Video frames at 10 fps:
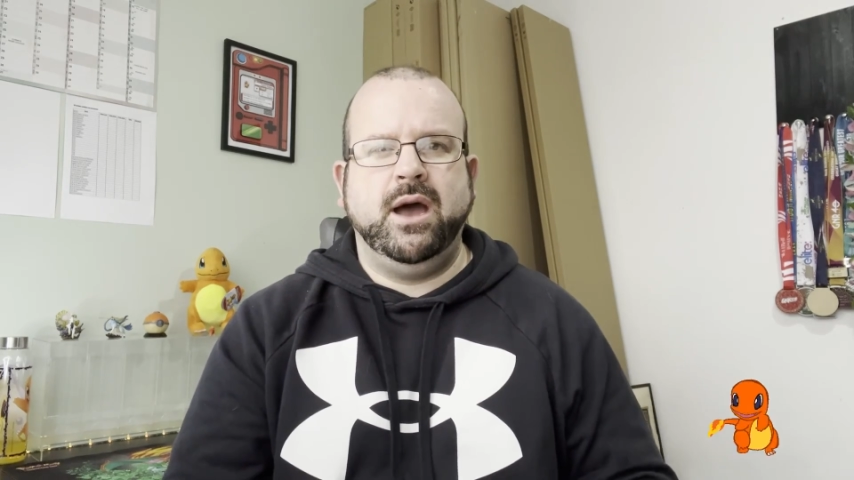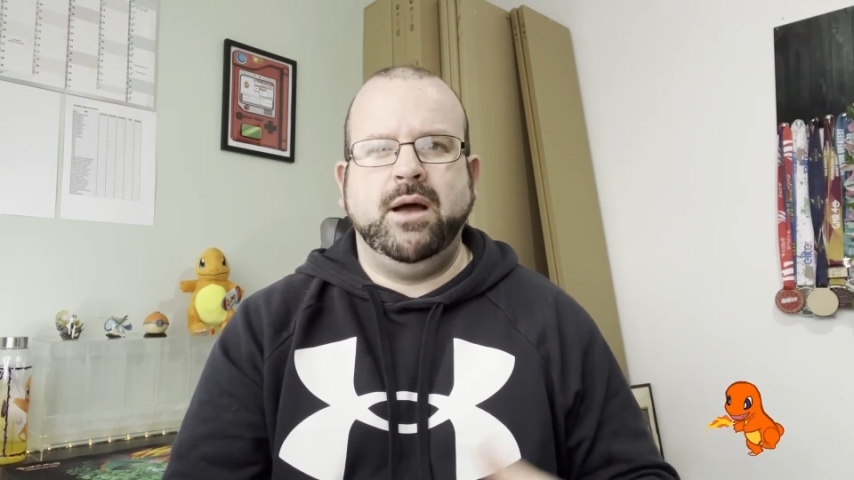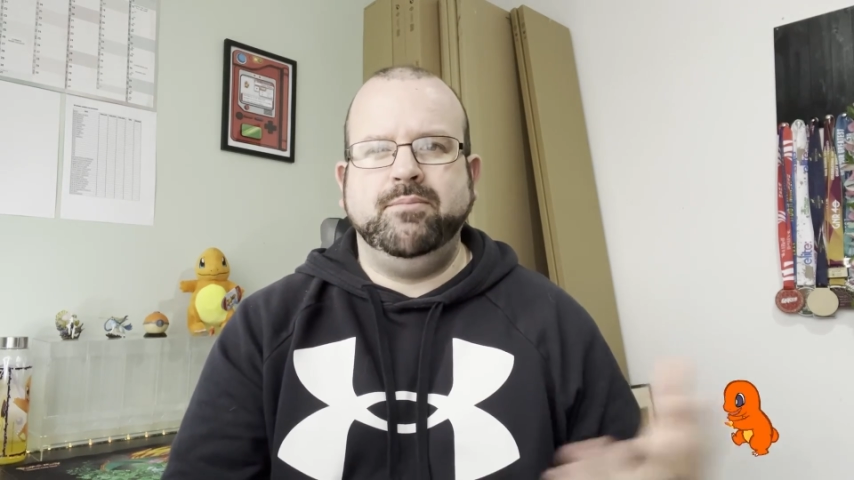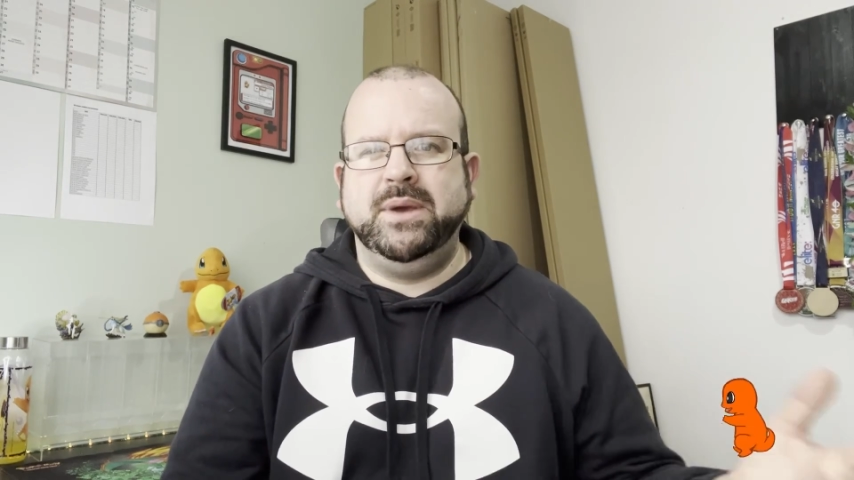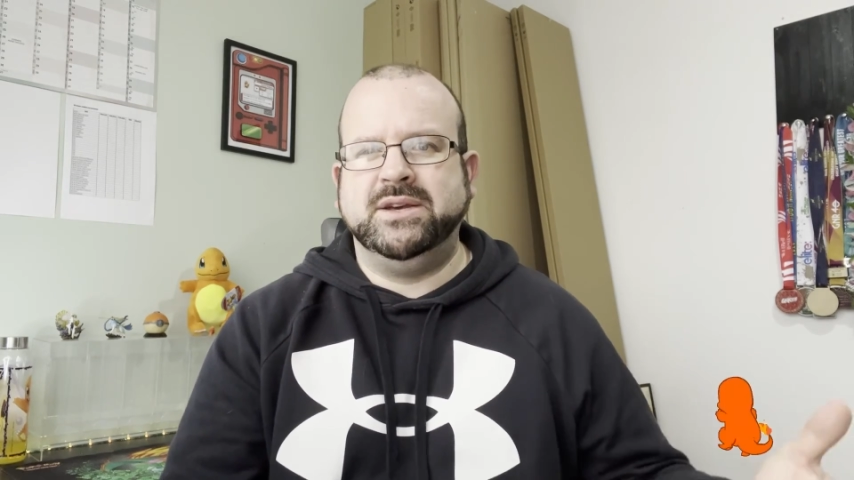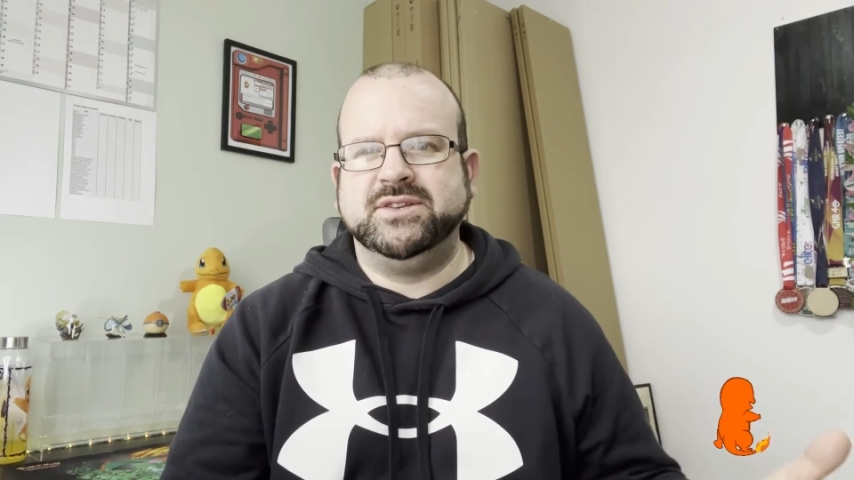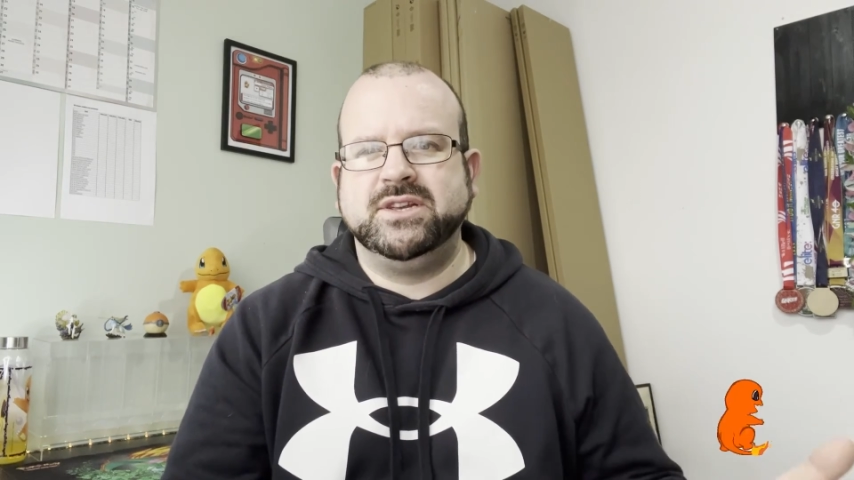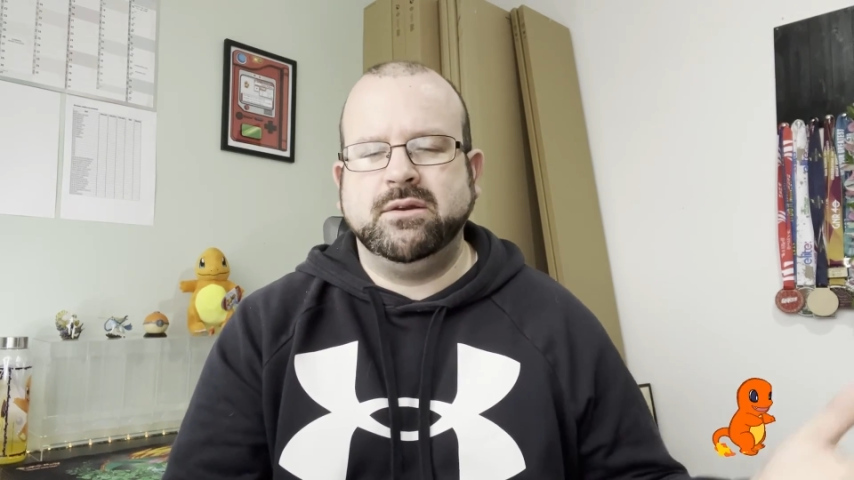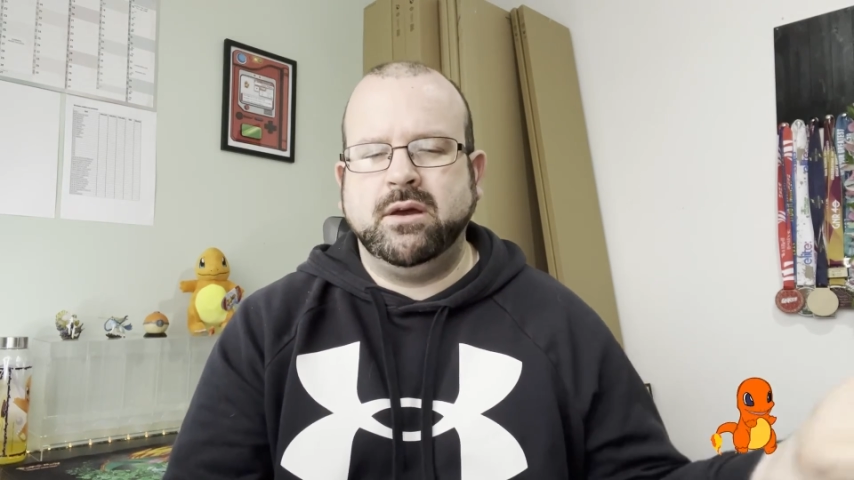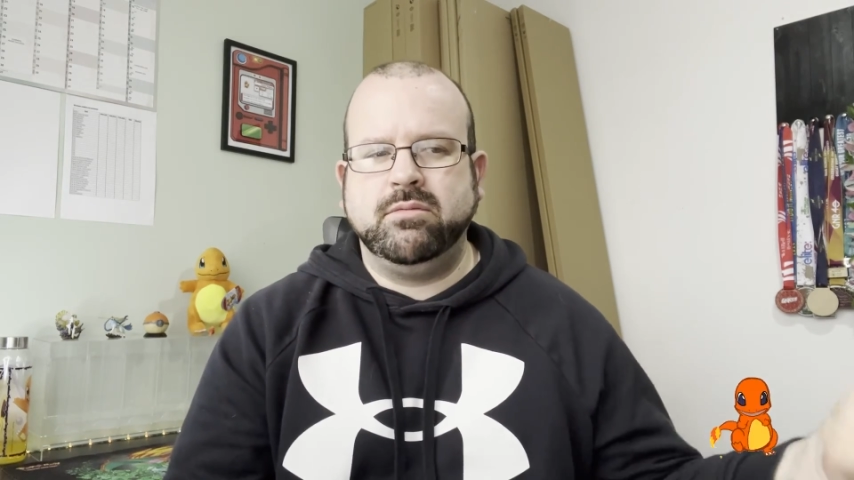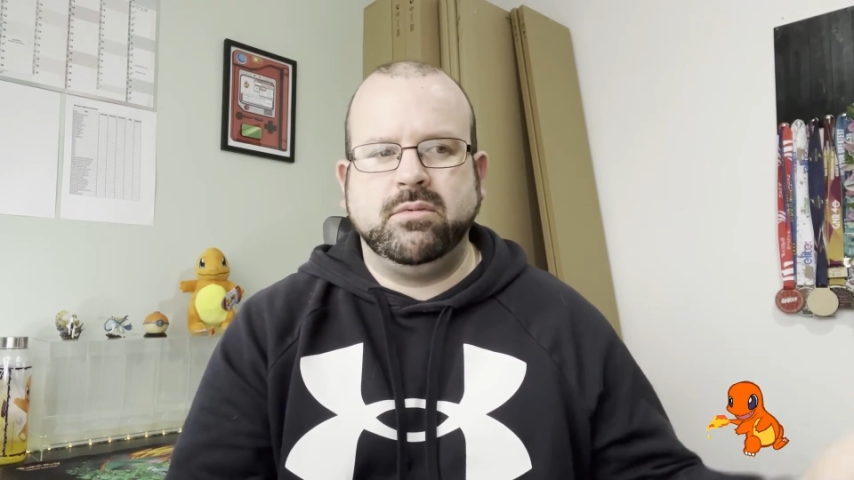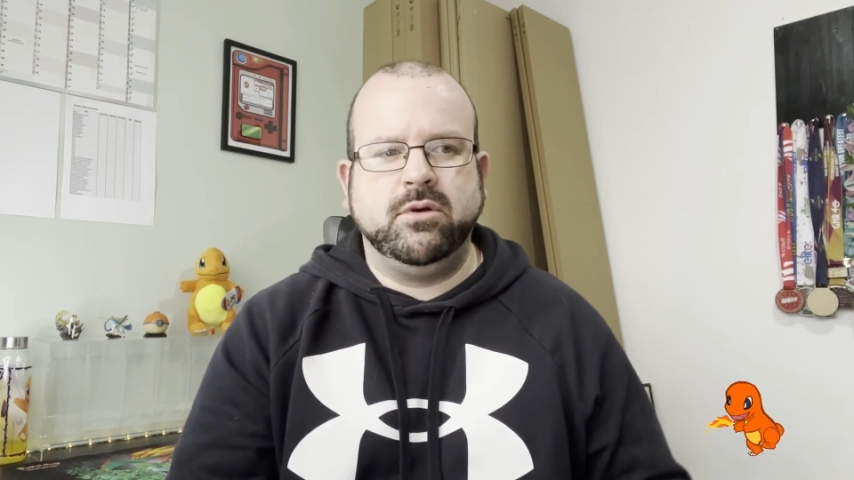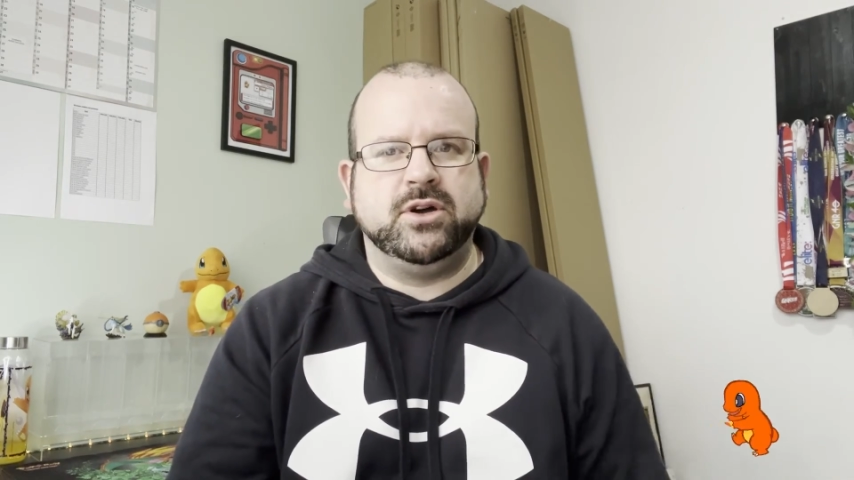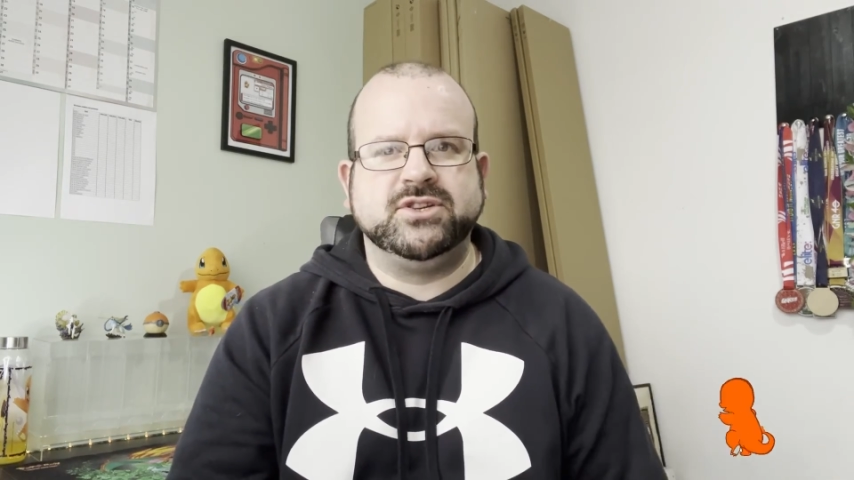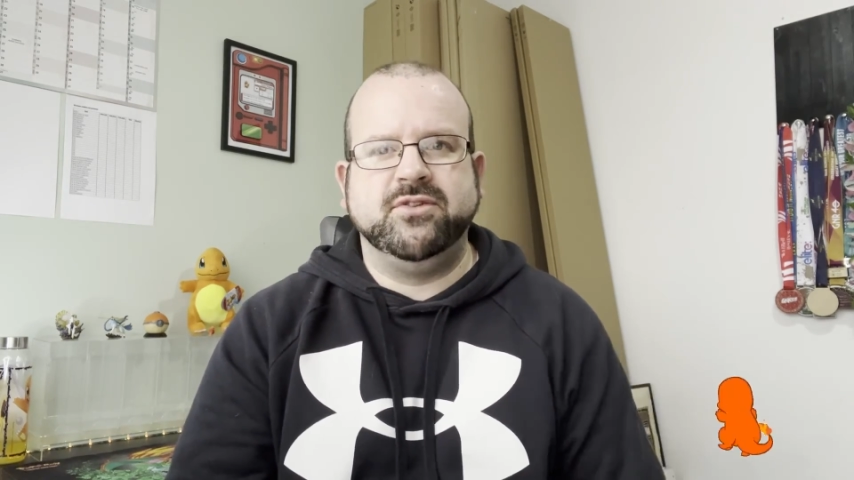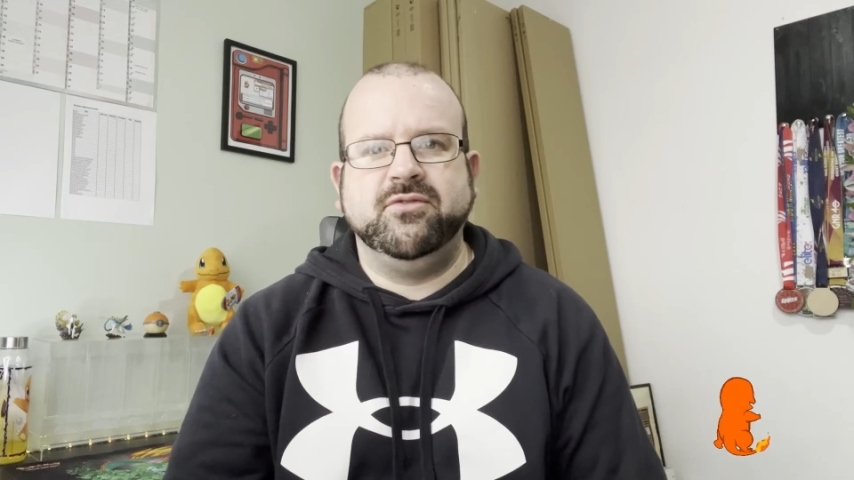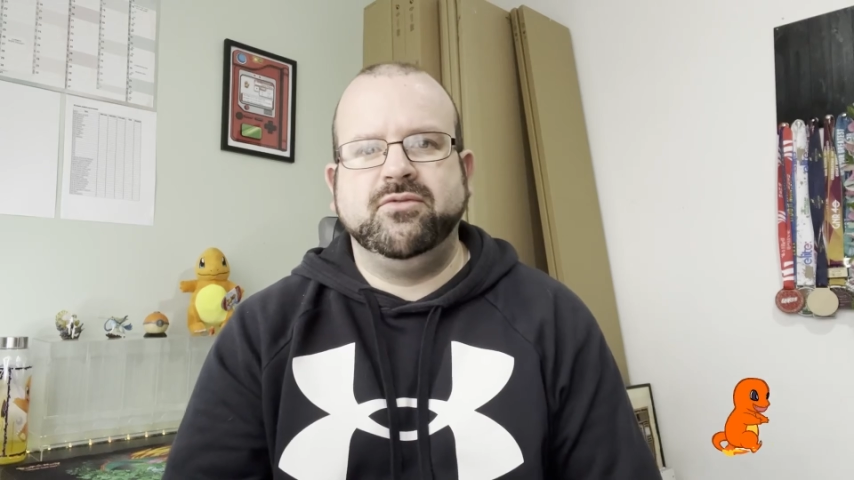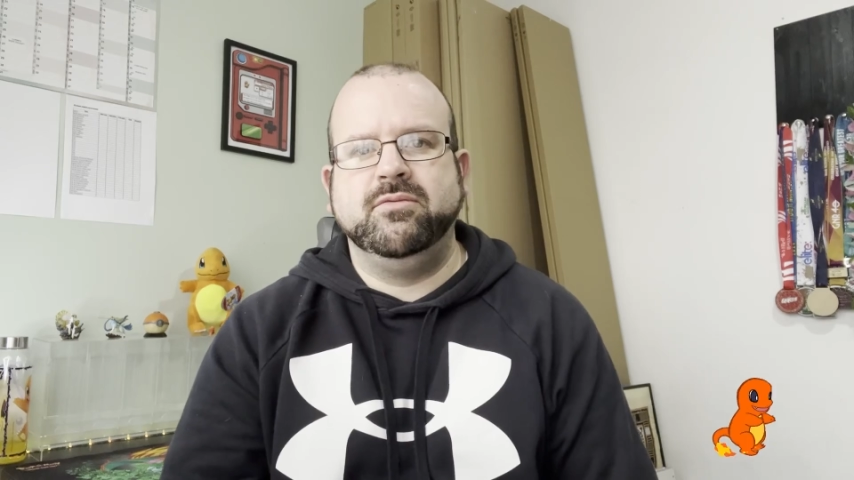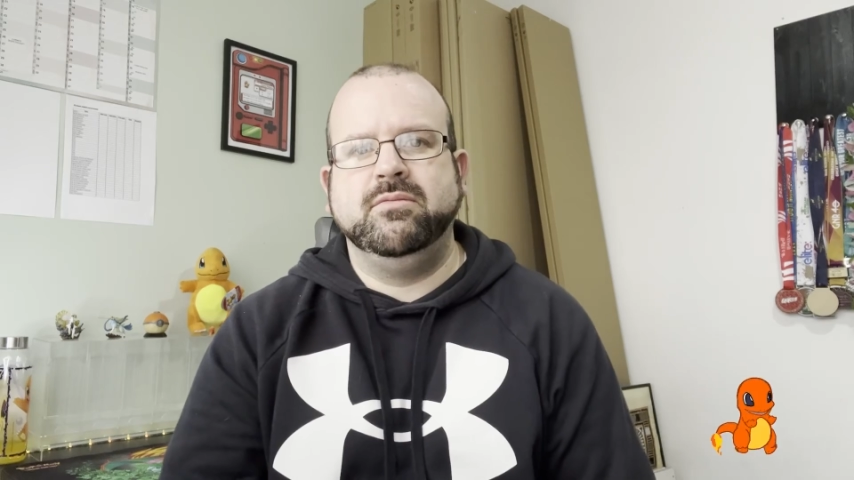bills, you know, cost of